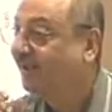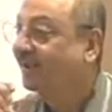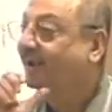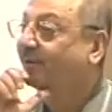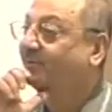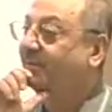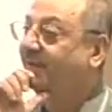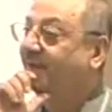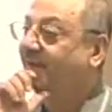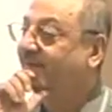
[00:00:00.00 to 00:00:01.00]
It
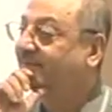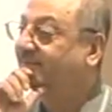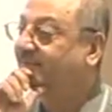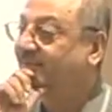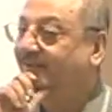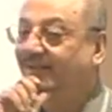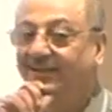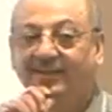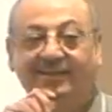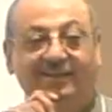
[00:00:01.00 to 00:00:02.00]
means
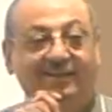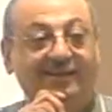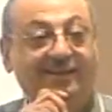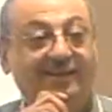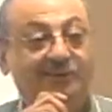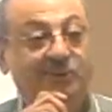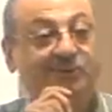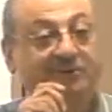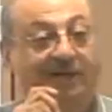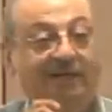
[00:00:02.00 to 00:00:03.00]
you
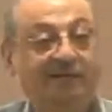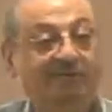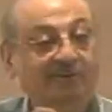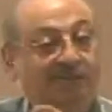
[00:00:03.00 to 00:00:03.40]
started with a